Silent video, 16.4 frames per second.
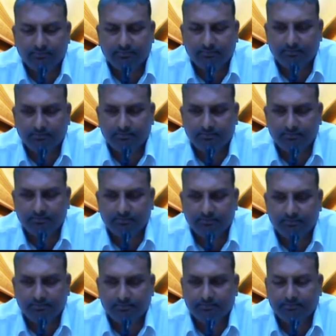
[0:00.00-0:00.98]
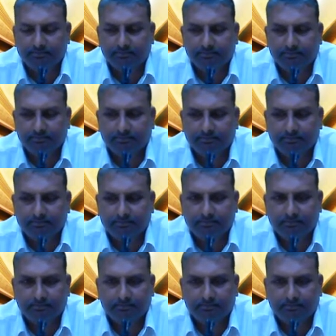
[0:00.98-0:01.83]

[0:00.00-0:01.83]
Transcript: [no speech]